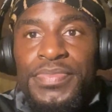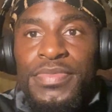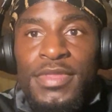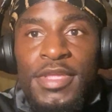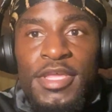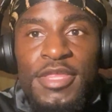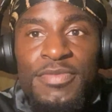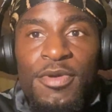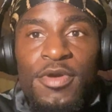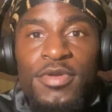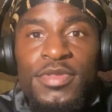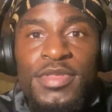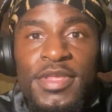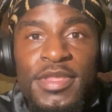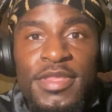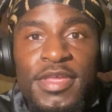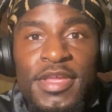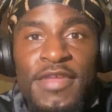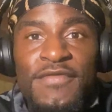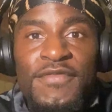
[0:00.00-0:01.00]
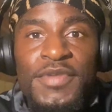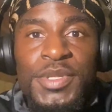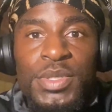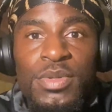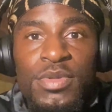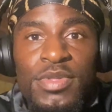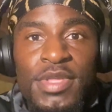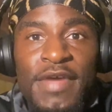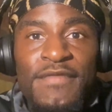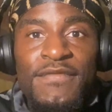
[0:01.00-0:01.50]
This person, this
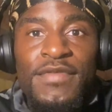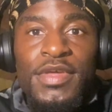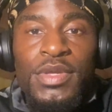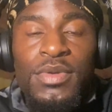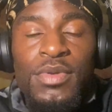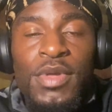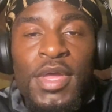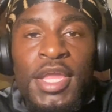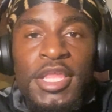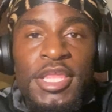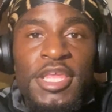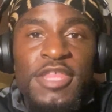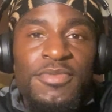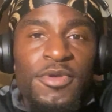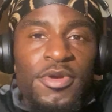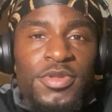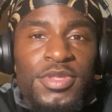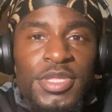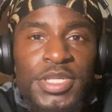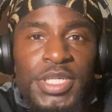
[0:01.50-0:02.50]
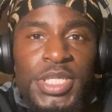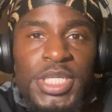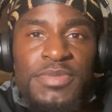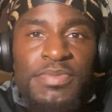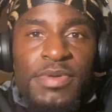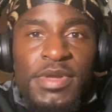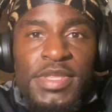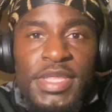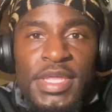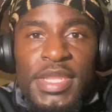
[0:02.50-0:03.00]
individual is not for you. This person is just
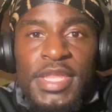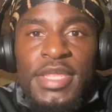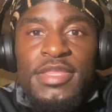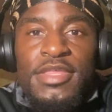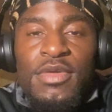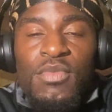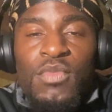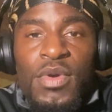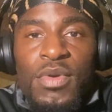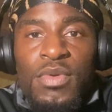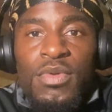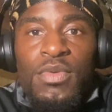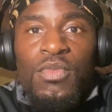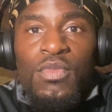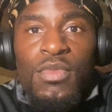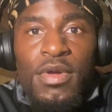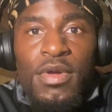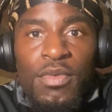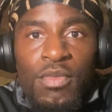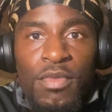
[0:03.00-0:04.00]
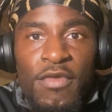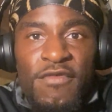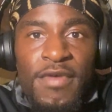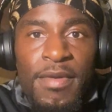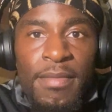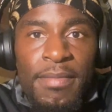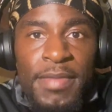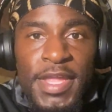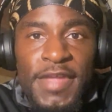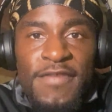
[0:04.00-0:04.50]
basically someone with
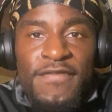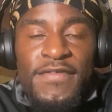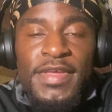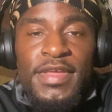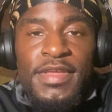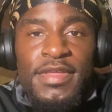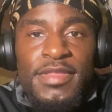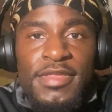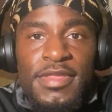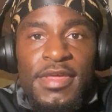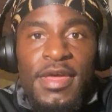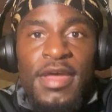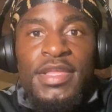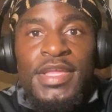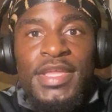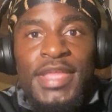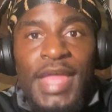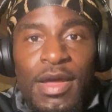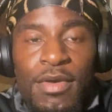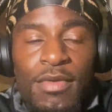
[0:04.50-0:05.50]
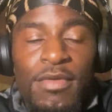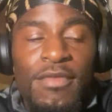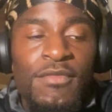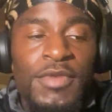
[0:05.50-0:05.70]
a benefit of the doubt,